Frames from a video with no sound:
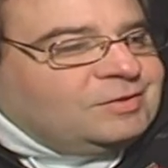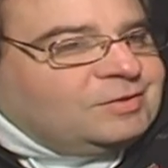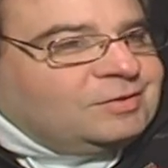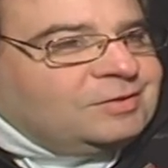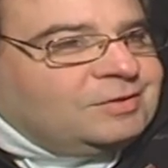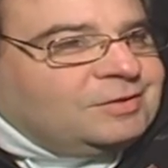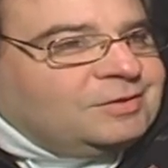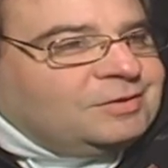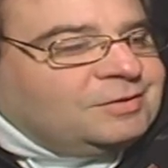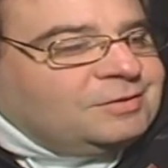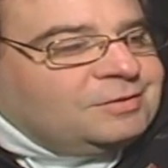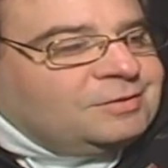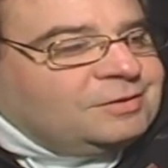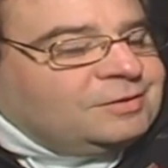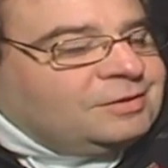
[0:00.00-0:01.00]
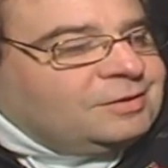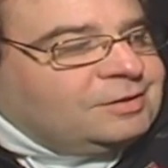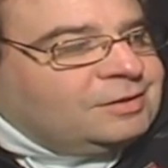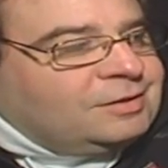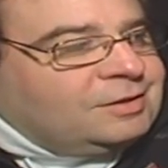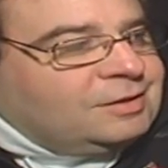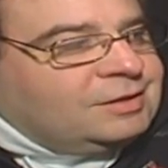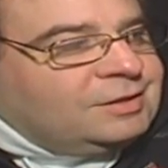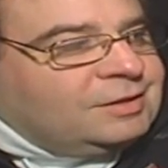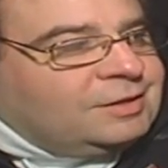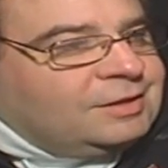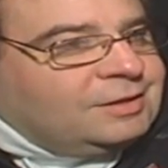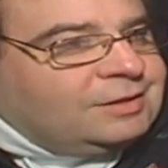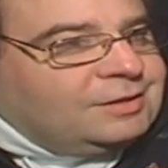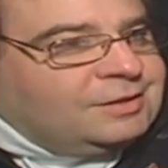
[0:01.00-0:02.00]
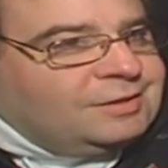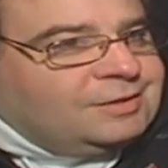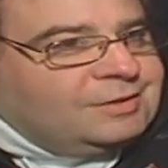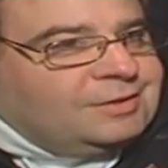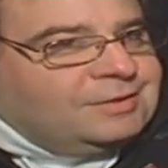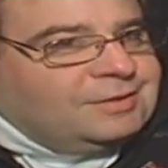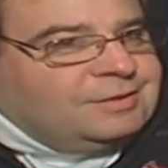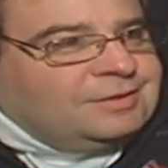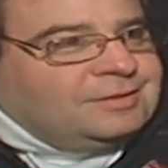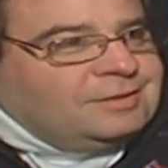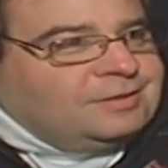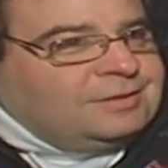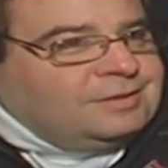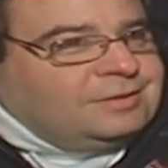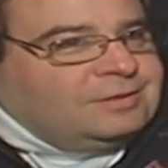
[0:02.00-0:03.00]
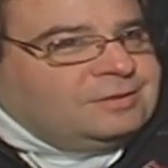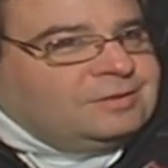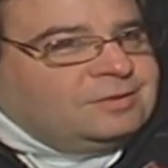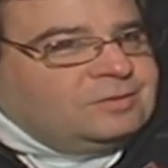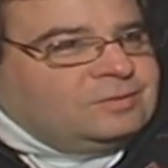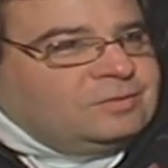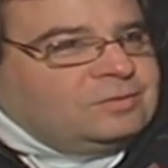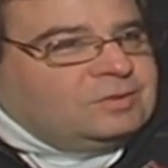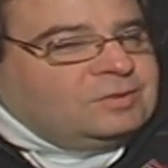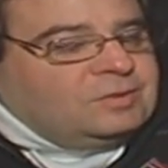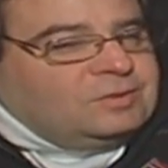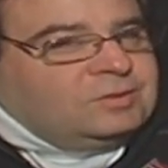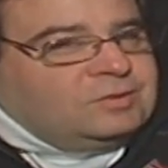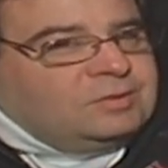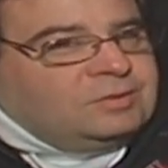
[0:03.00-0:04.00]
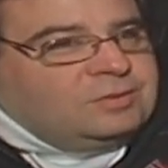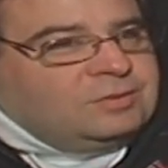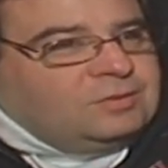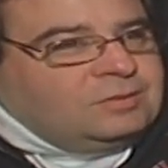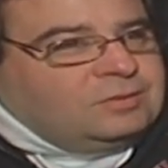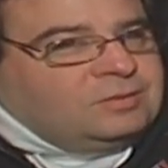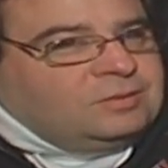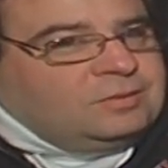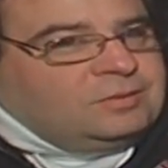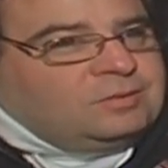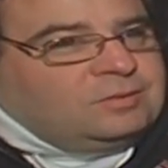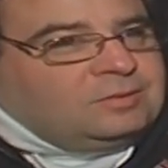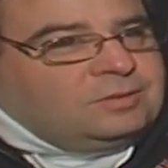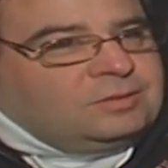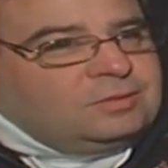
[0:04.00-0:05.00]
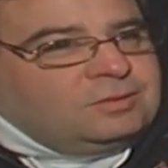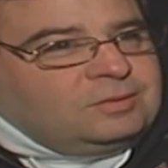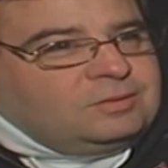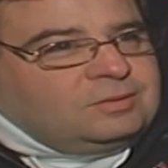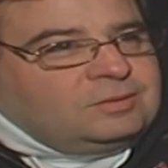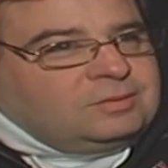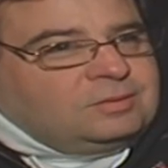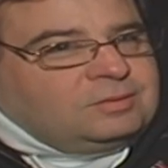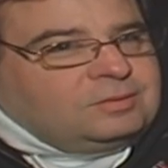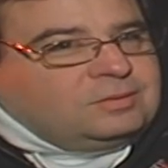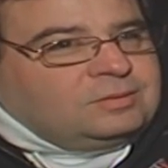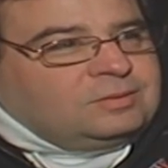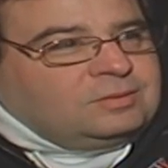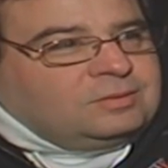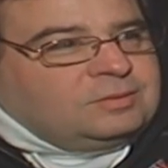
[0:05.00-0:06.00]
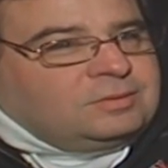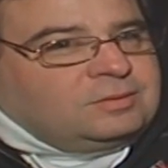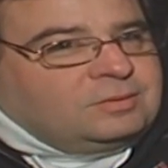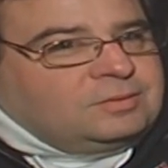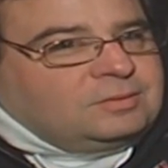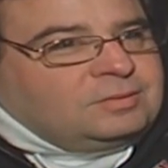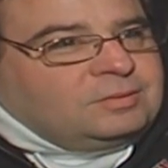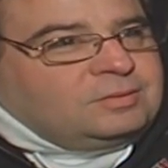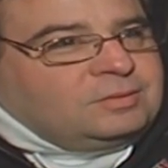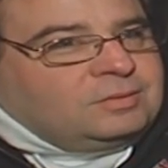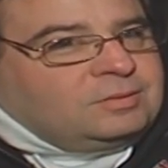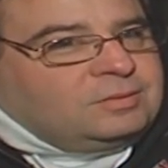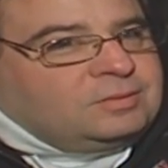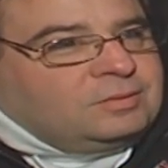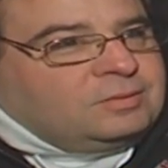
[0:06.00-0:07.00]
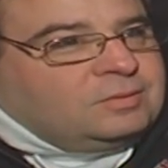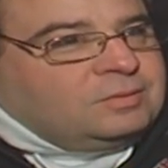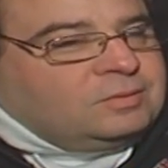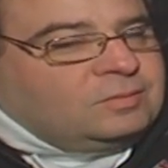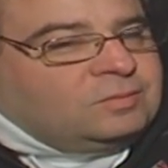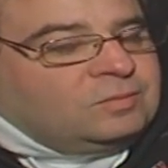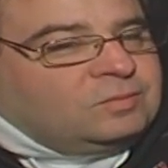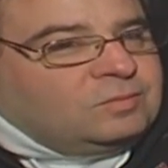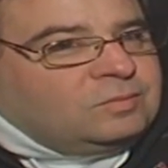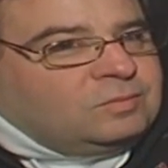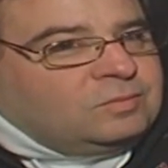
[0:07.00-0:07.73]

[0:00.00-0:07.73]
This person isn't speaking.